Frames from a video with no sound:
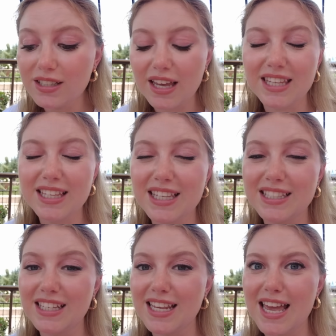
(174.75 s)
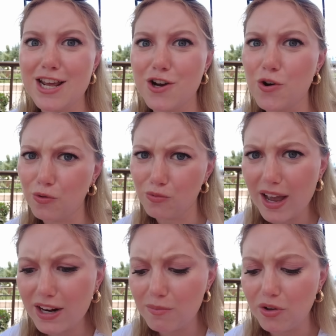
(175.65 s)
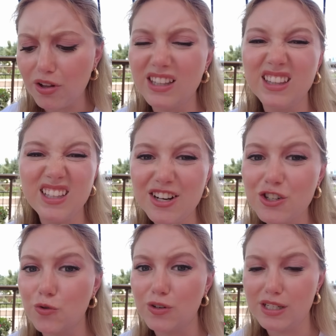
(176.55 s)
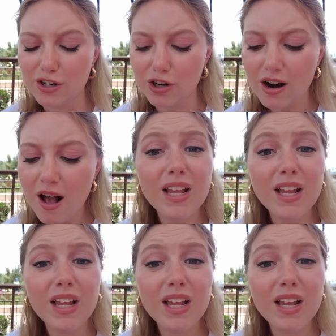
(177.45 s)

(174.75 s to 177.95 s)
I think this is an incredible lunch or dinner.